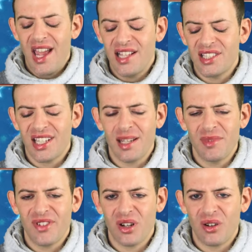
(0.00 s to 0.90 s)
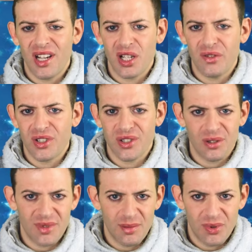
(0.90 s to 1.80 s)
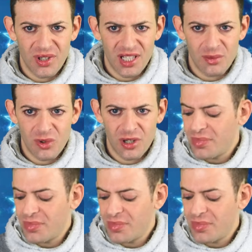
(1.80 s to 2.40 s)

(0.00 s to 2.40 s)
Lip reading: And it's not like I'm even crying over certain people anymore,